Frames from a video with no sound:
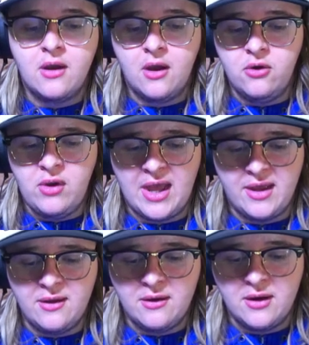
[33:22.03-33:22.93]

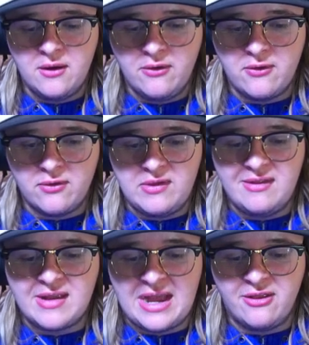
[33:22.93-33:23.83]
Okay, so
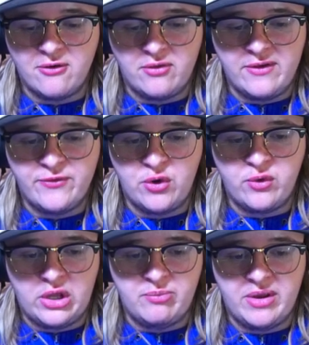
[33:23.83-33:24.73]
these guys are
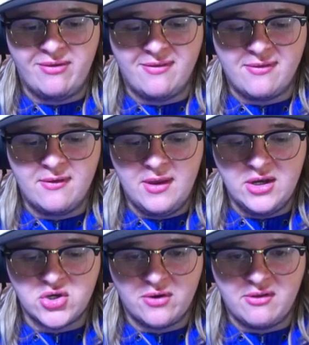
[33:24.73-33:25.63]
Liftoglobins.
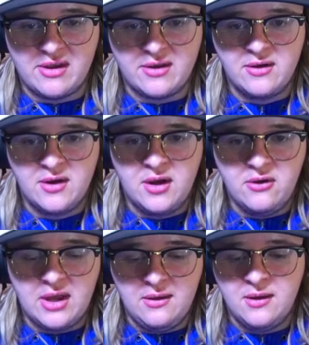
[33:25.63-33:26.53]
Interesting.
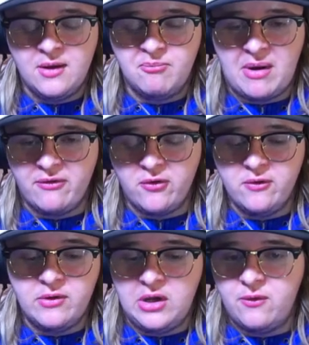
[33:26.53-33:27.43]
Okay, Bowser,
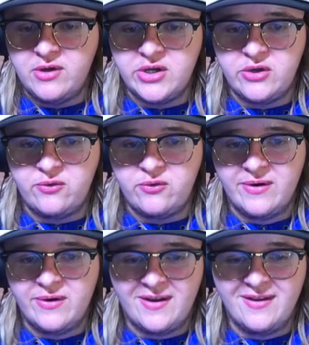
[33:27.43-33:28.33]
you know what to do.
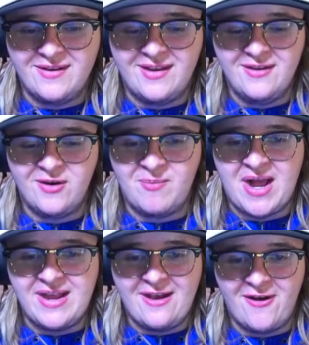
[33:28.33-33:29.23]
Get your
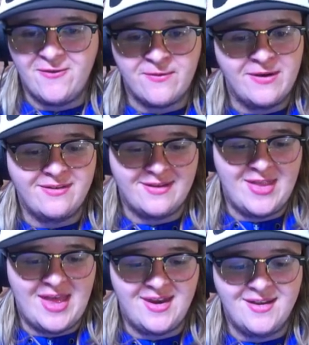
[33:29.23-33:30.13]
body on freezing
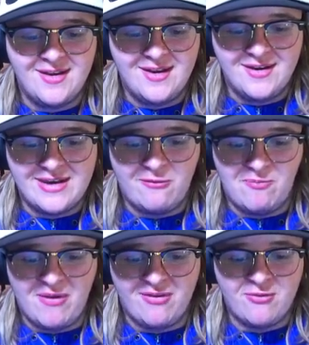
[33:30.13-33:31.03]
then, to
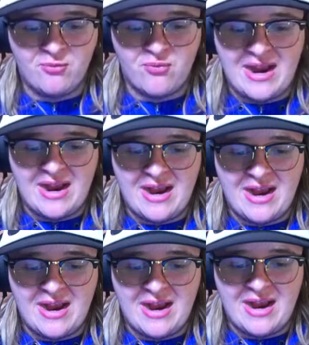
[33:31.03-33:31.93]
help us rise to
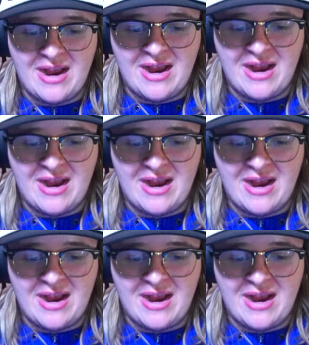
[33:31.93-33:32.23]
the top.